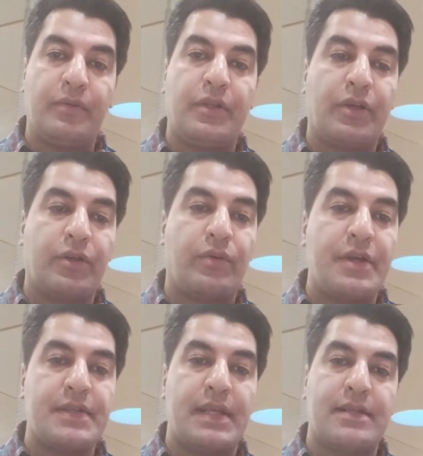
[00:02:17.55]
that the
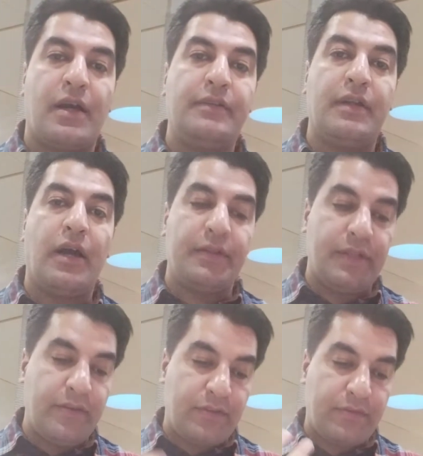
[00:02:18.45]
Christ has
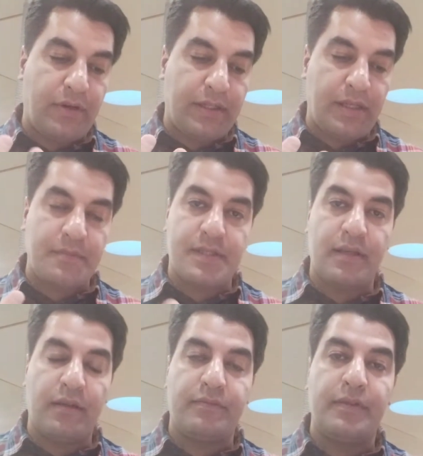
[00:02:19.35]
identified
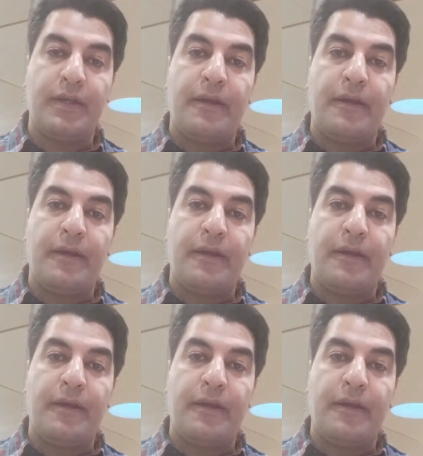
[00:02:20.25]
himself